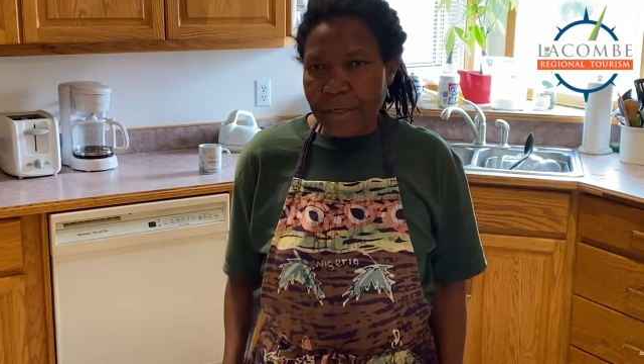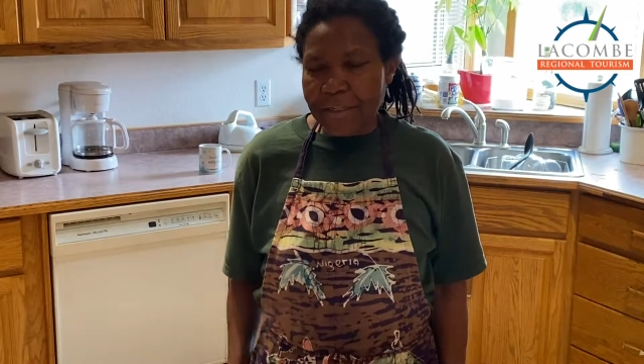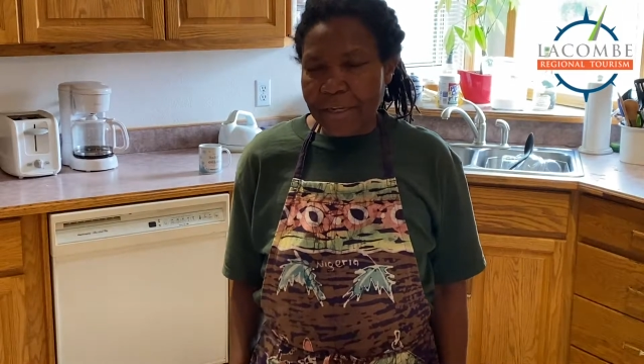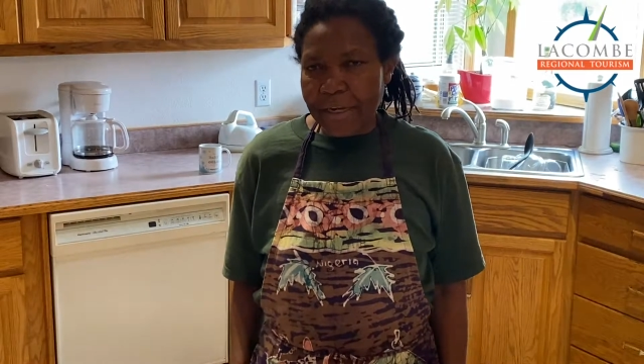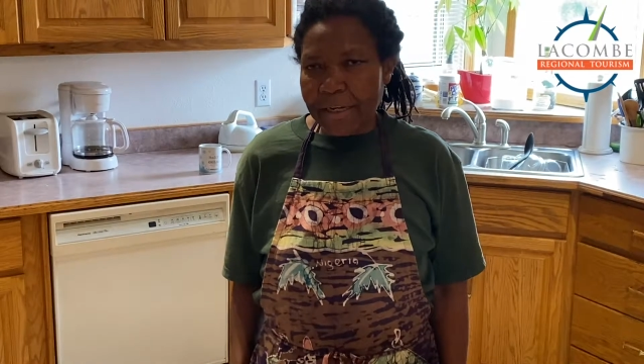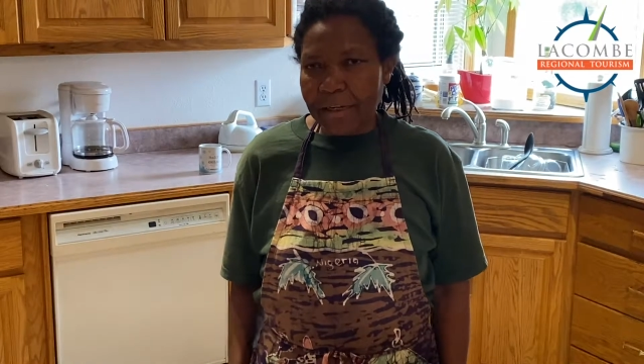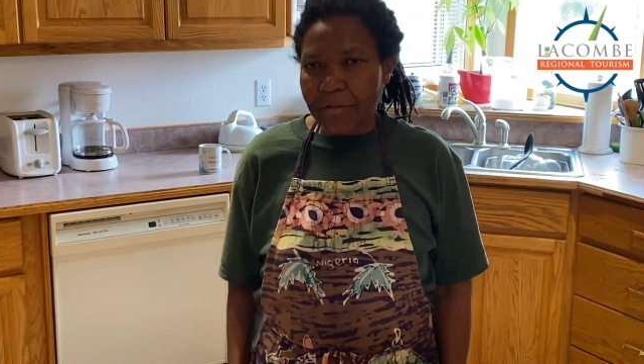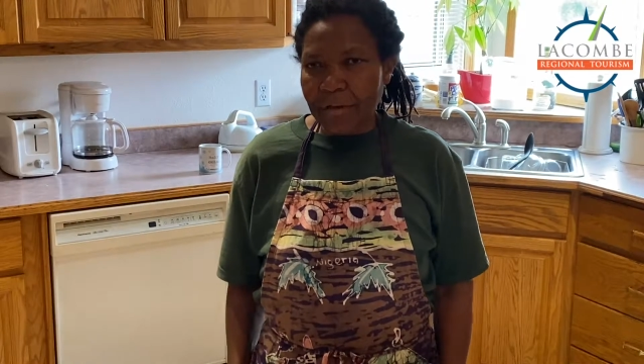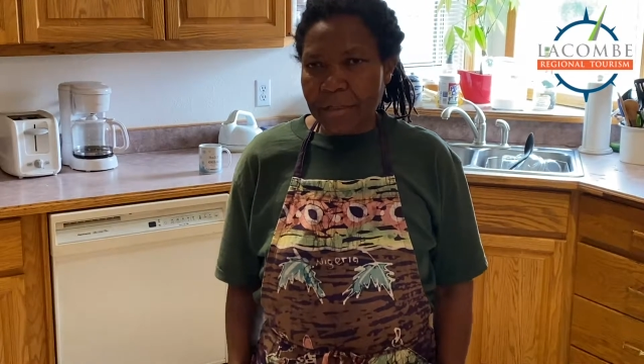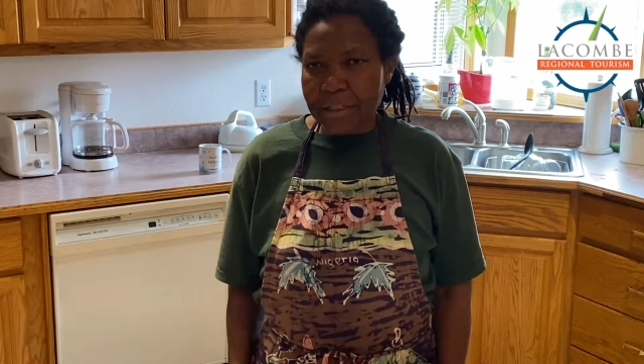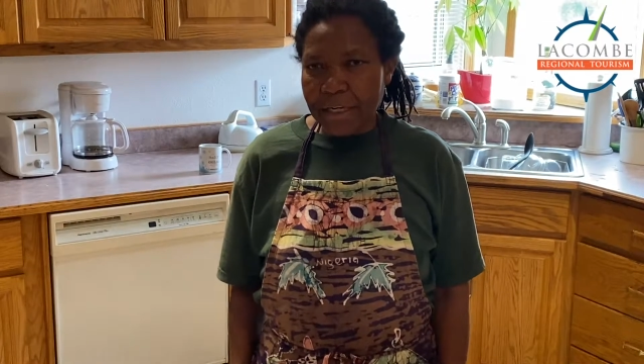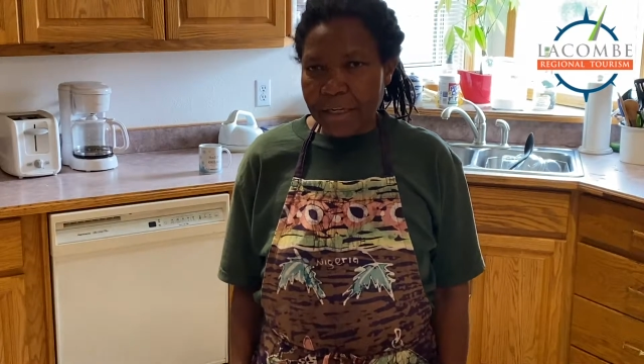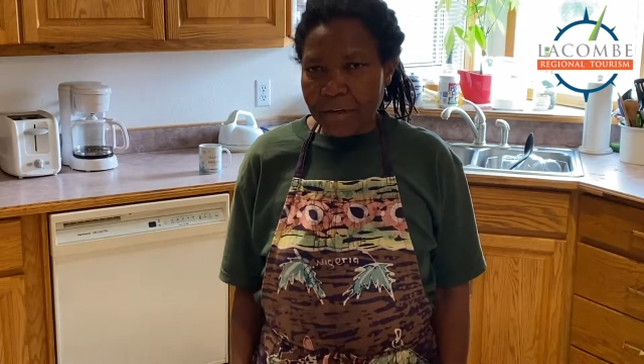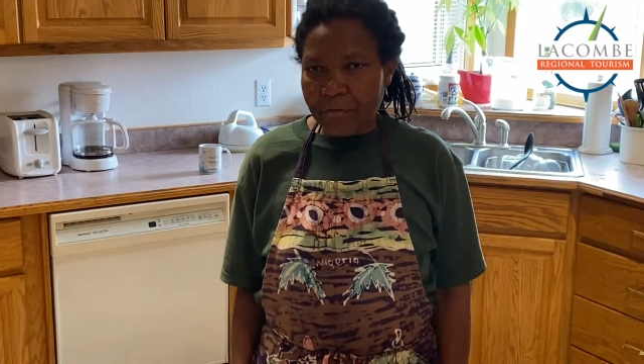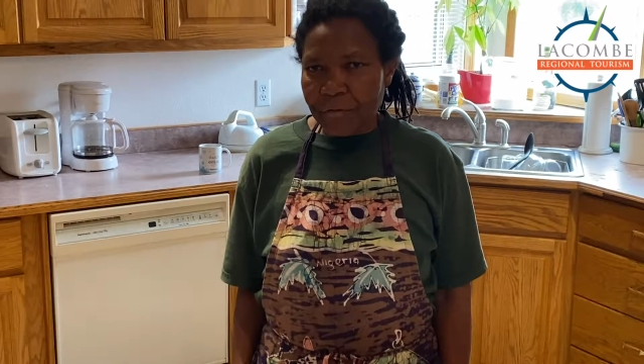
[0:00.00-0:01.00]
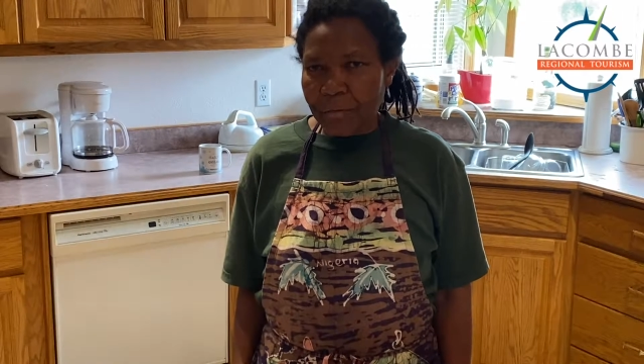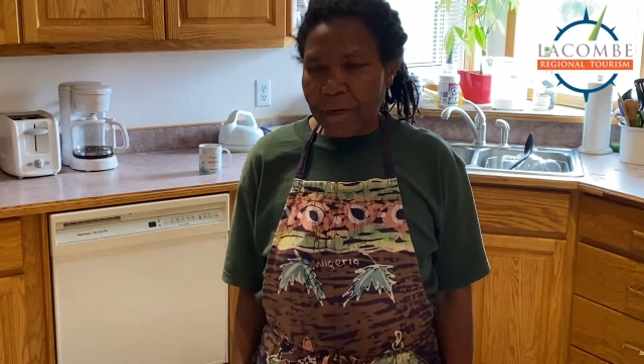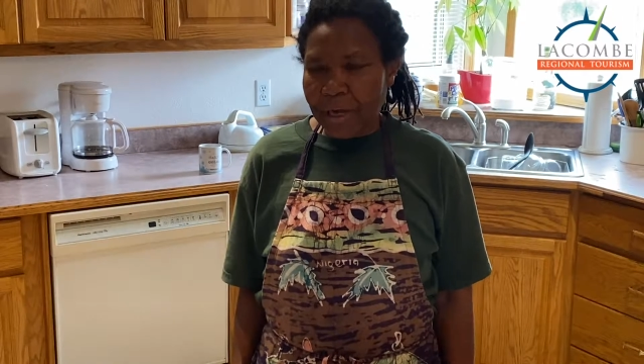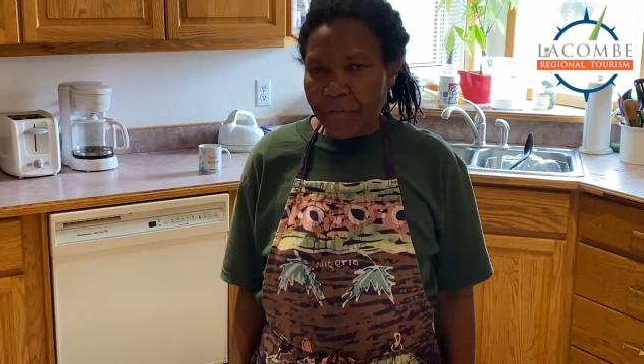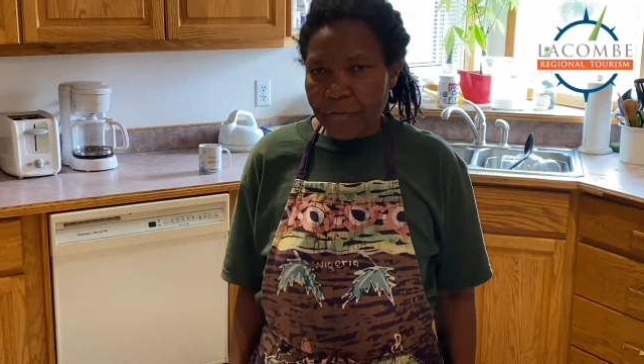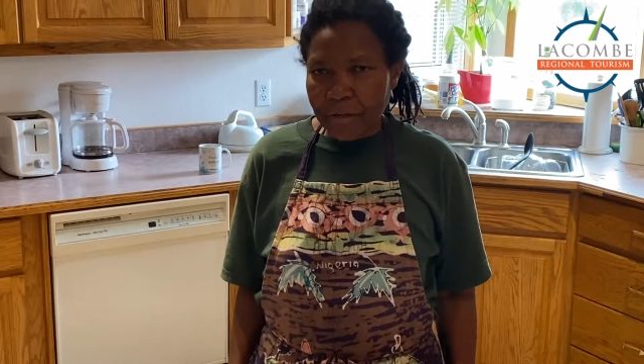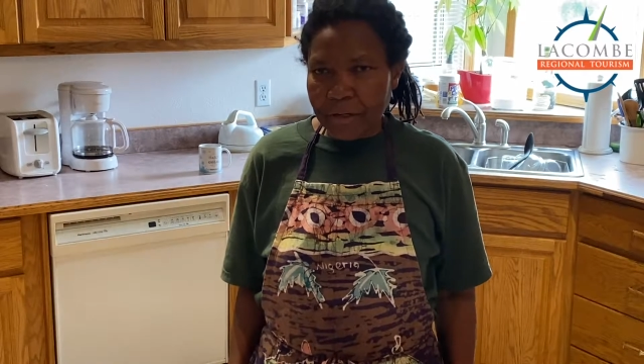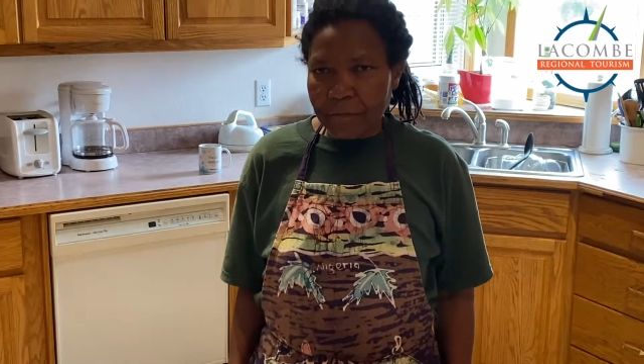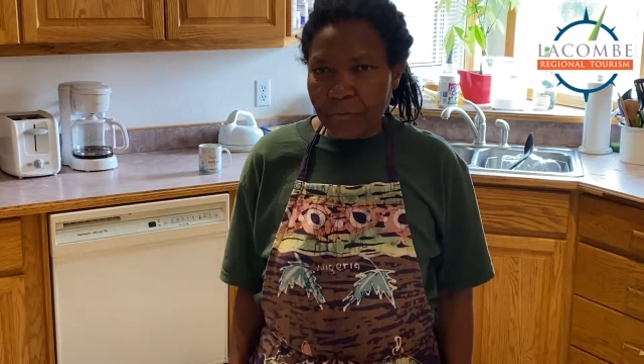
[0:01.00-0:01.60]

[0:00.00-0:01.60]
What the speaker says: taken from Africa,